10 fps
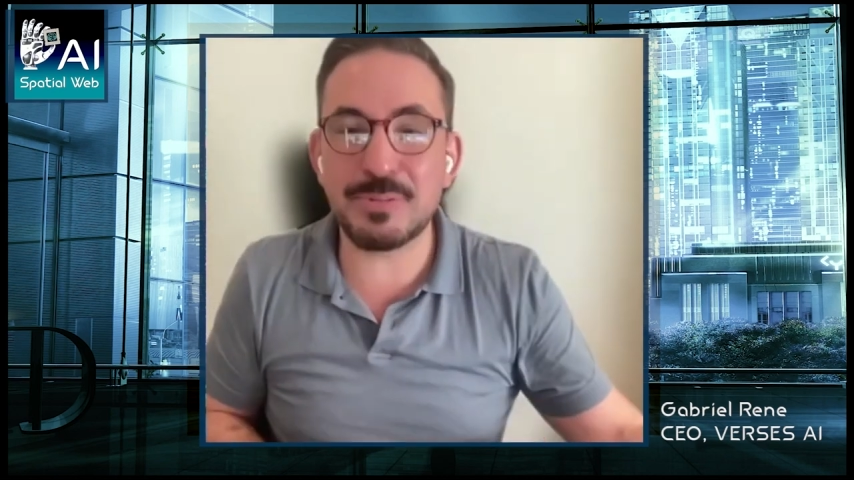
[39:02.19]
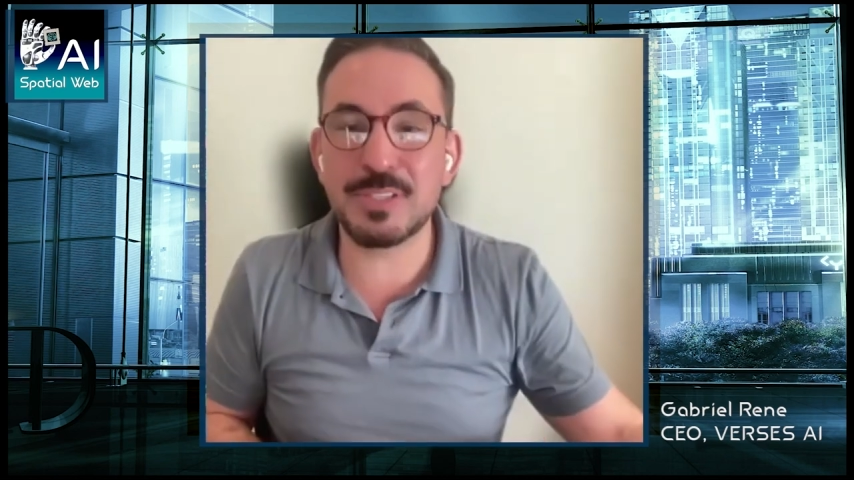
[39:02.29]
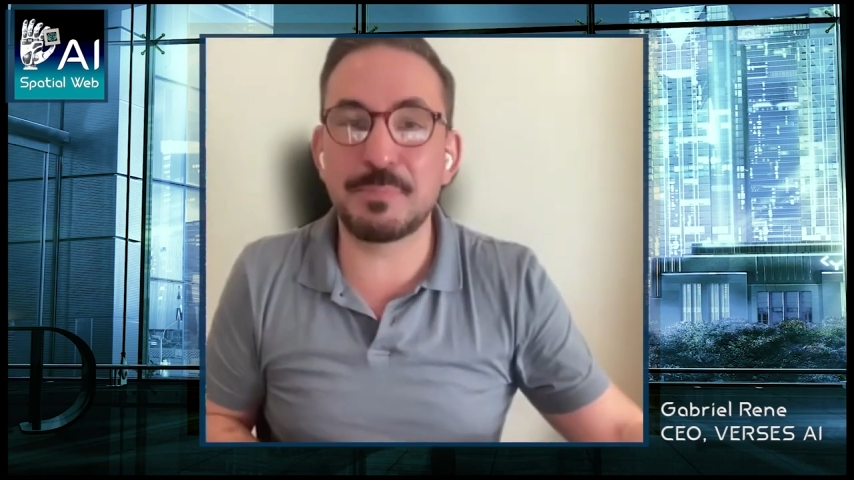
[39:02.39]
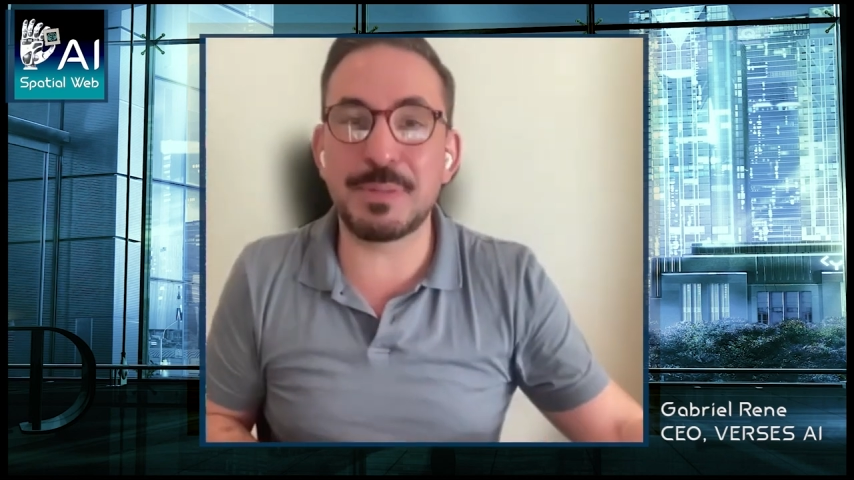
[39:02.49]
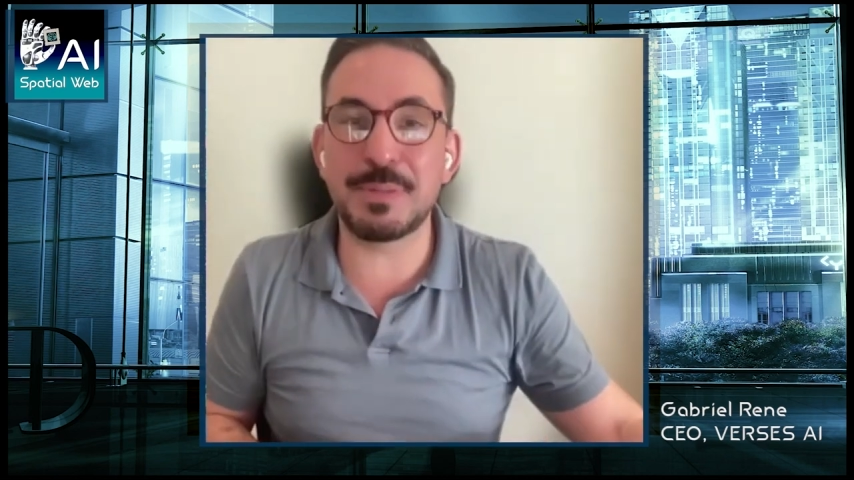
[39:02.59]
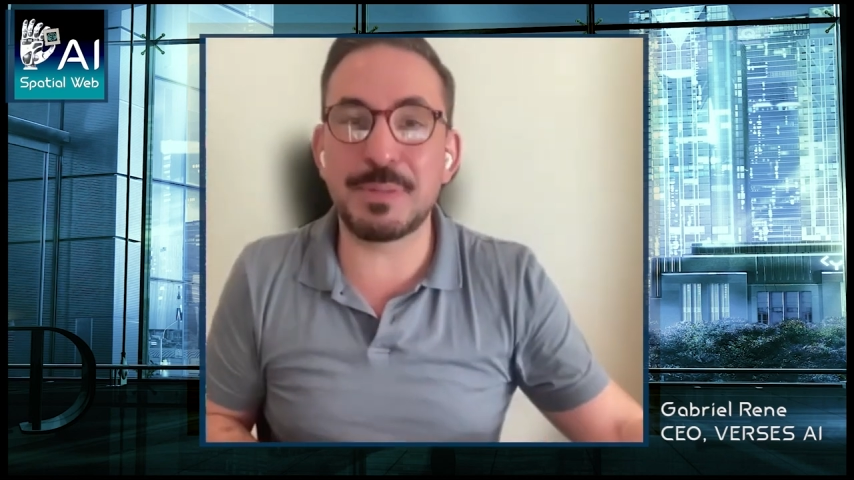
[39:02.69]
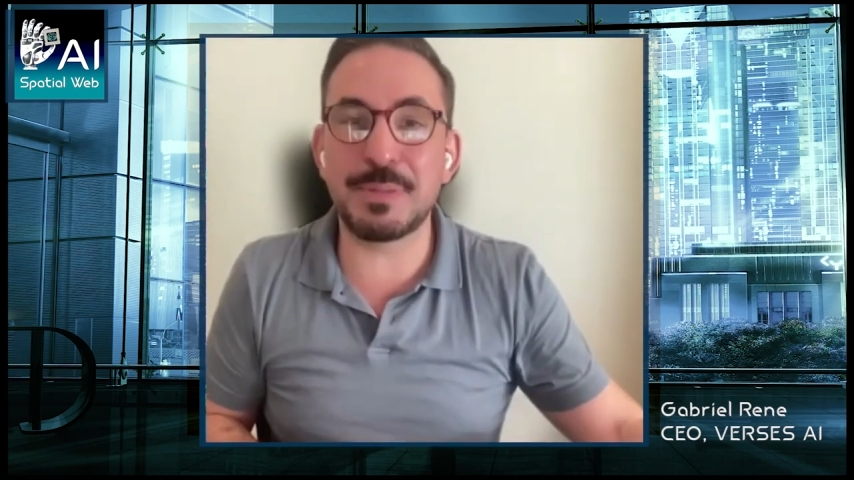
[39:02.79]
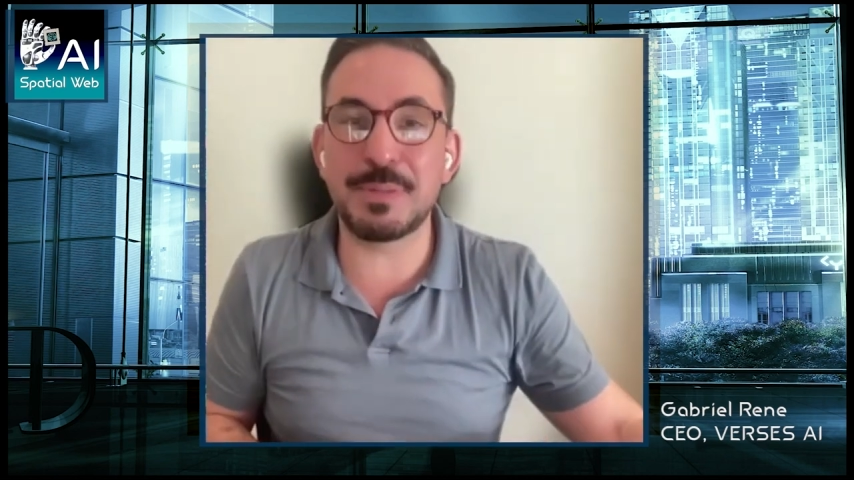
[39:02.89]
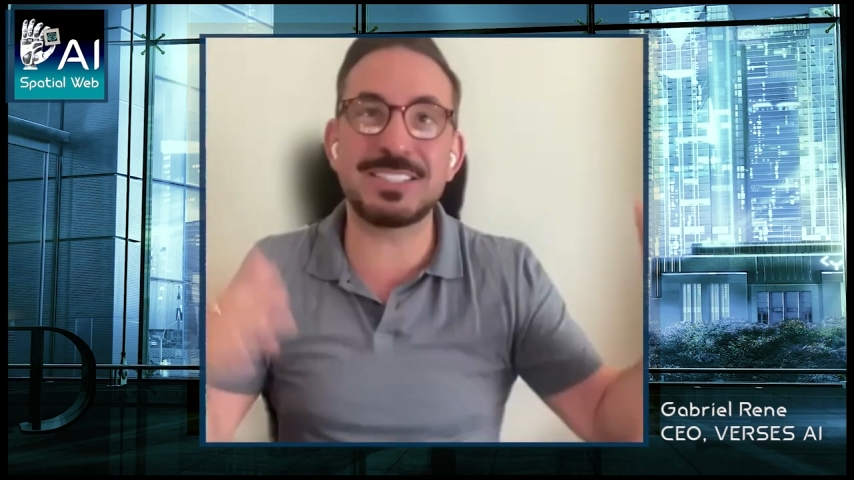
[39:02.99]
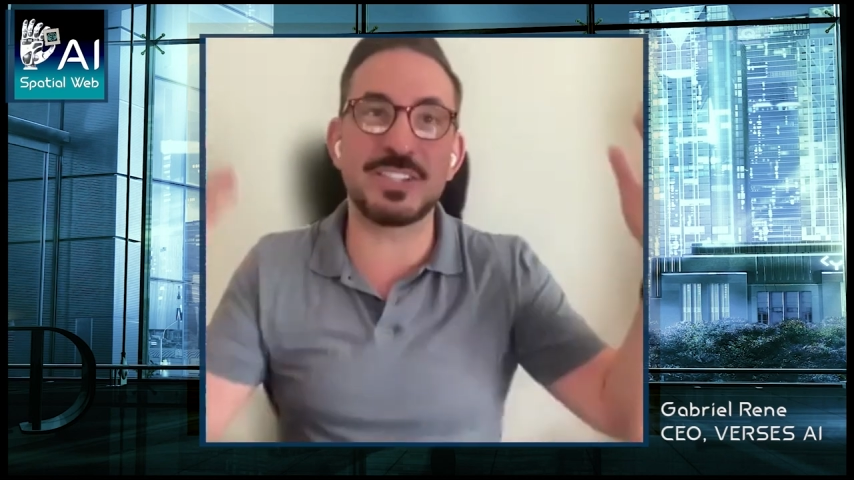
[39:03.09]
my apps,
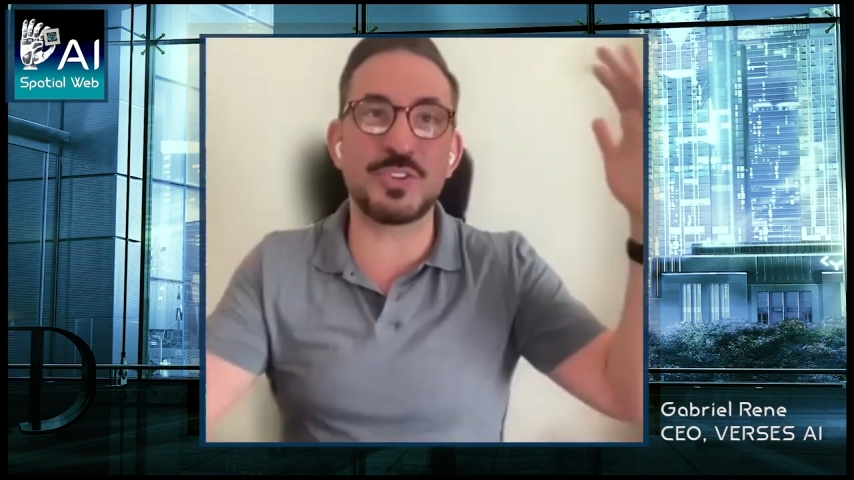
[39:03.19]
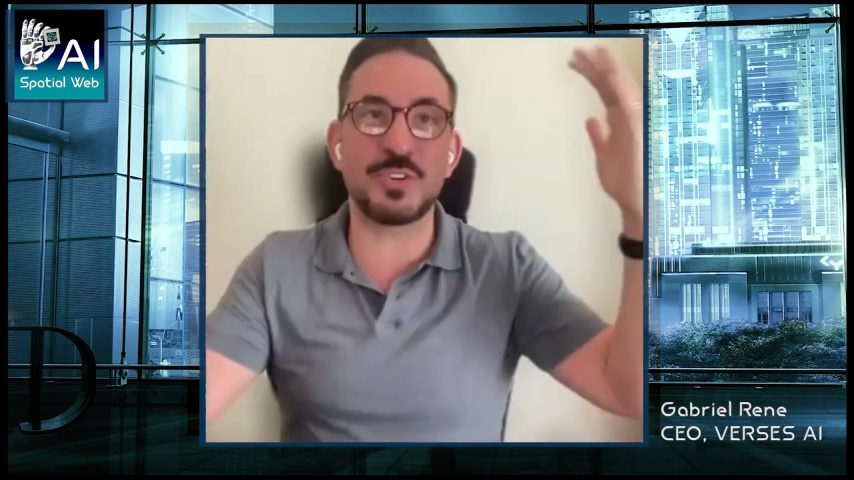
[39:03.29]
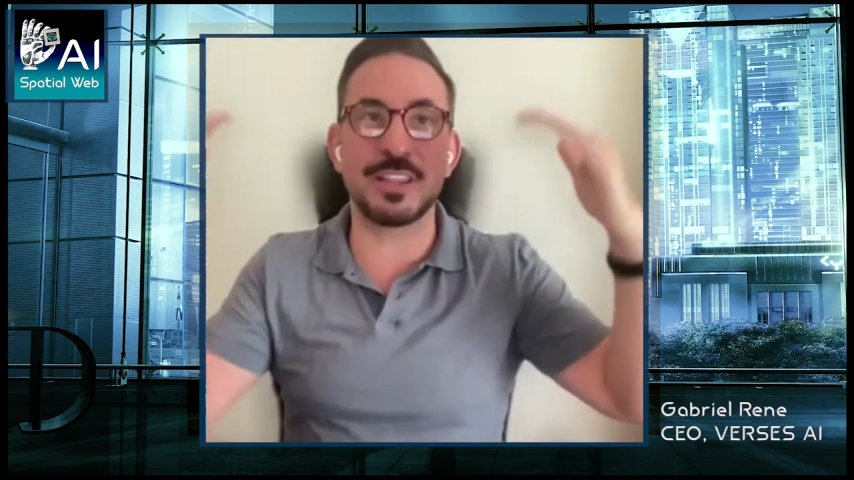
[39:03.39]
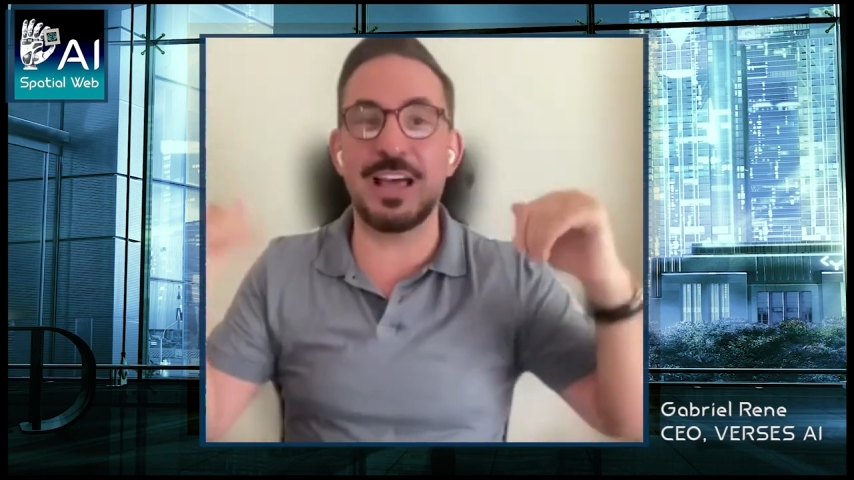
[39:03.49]
but that's a